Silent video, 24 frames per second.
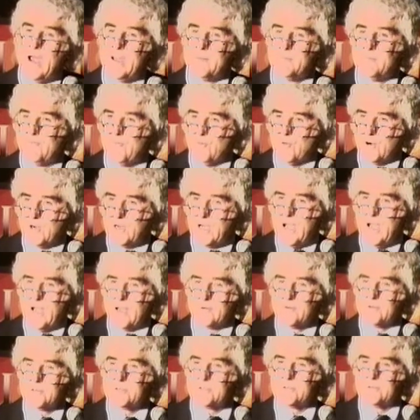before
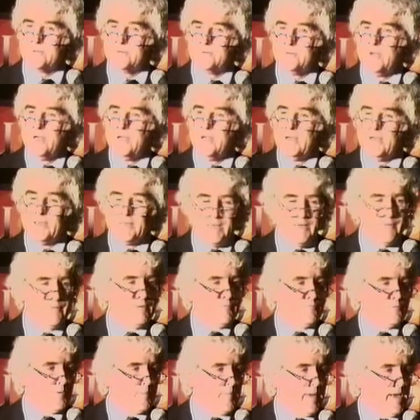Congress, to give
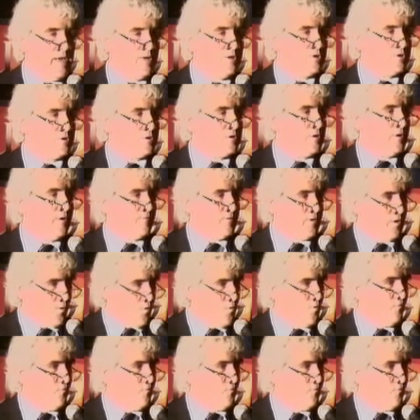information of their own